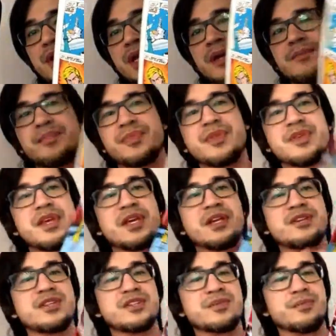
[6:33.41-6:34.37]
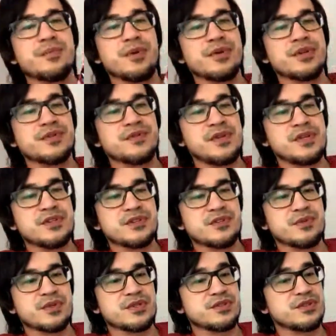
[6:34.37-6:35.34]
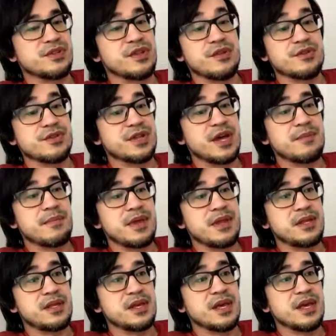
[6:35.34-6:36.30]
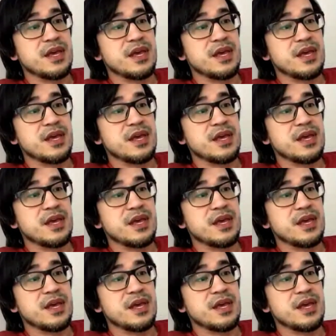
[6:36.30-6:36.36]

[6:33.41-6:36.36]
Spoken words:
And then you get into some bonus features, which is there's not many.